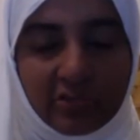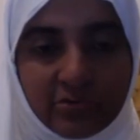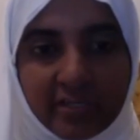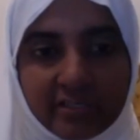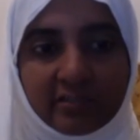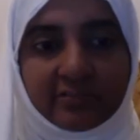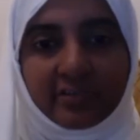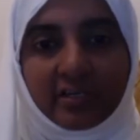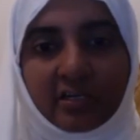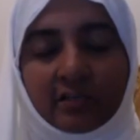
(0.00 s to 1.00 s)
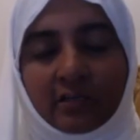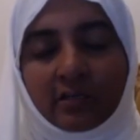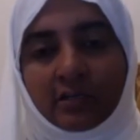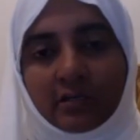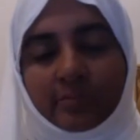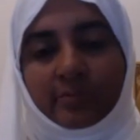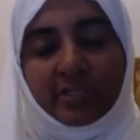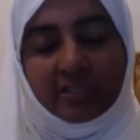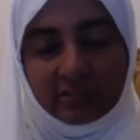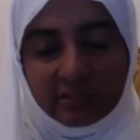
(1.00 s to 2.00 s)
So at Irfa,
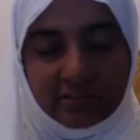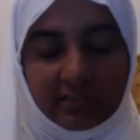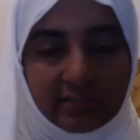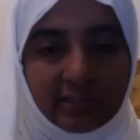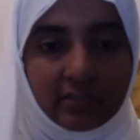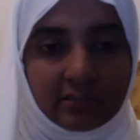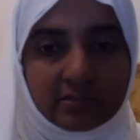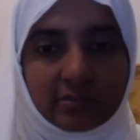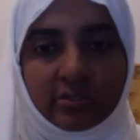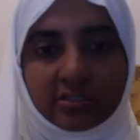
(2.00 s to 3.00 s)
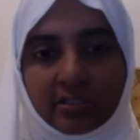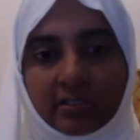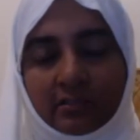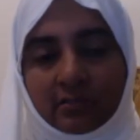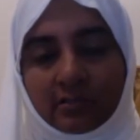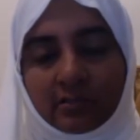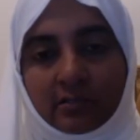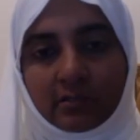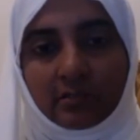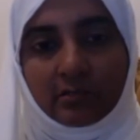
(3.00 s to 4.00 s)
azawajal.
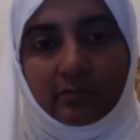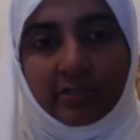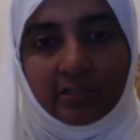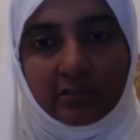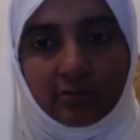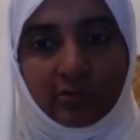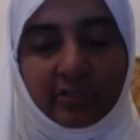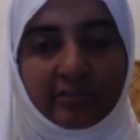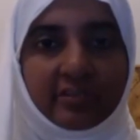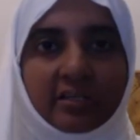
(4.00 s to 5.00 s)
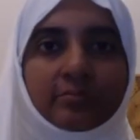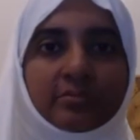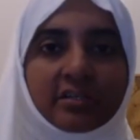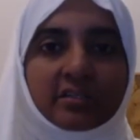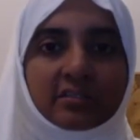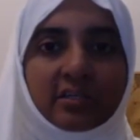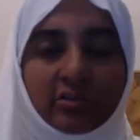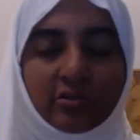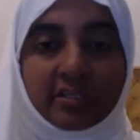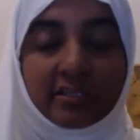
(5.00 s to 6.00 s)
we glorify and praise
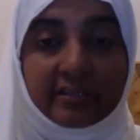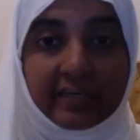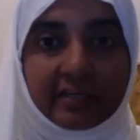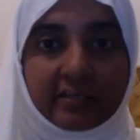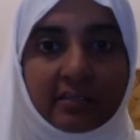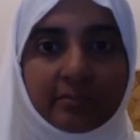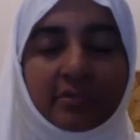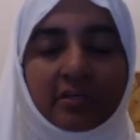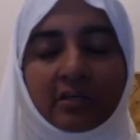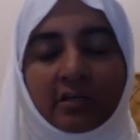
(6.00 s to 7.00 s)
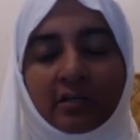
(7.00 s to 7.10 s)
our Lord and thank Him